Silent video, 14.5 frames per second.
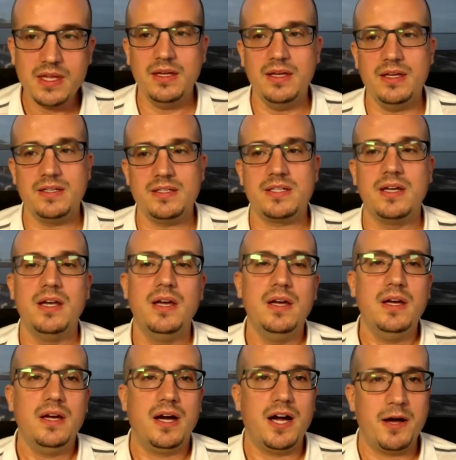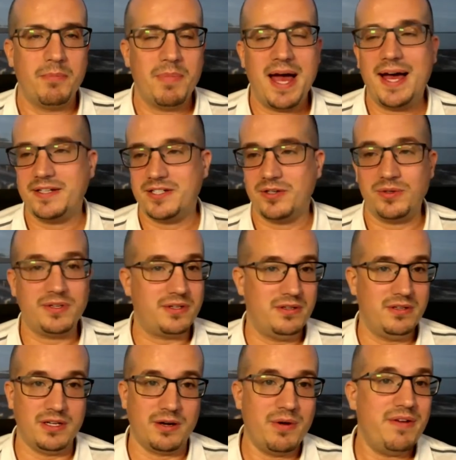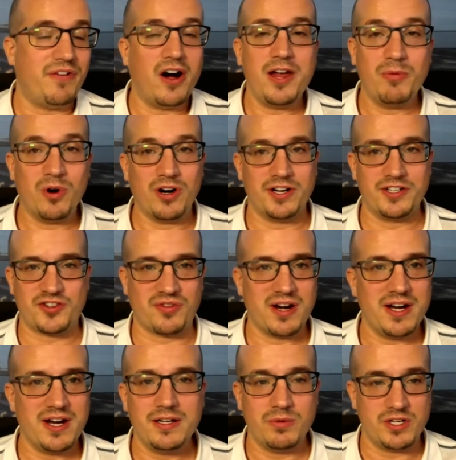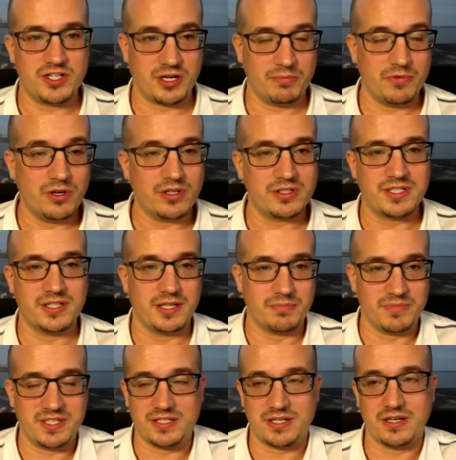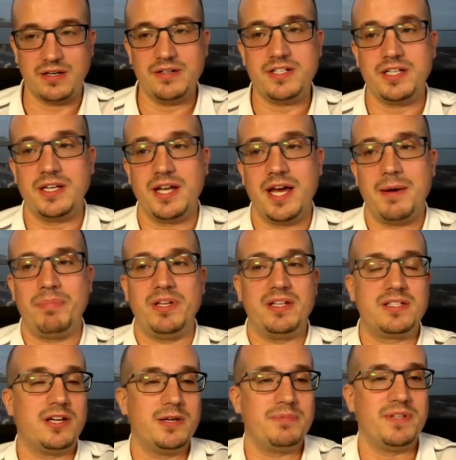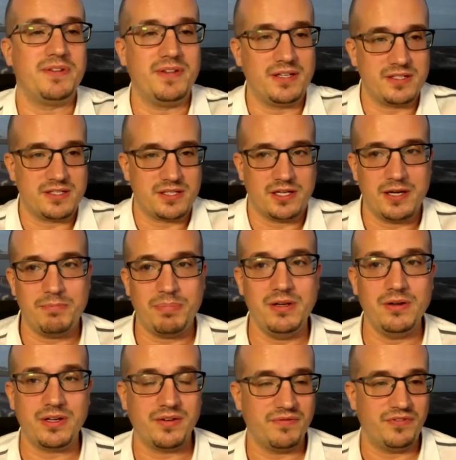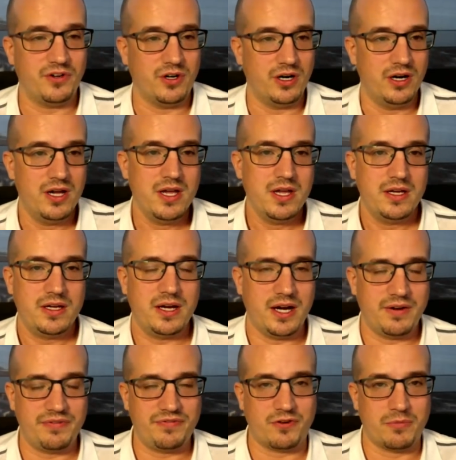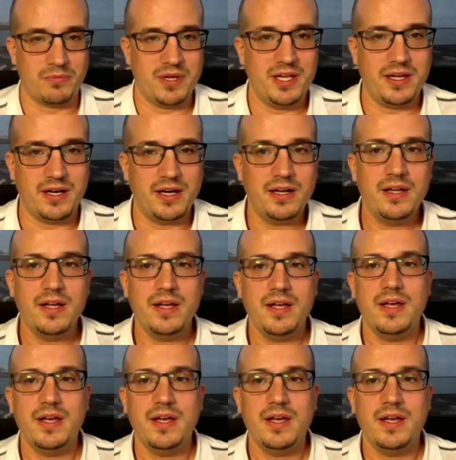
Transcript: is, if I were a trader, which I'm not, and I'm discouraging that, but the types of things that I'd be looking for from here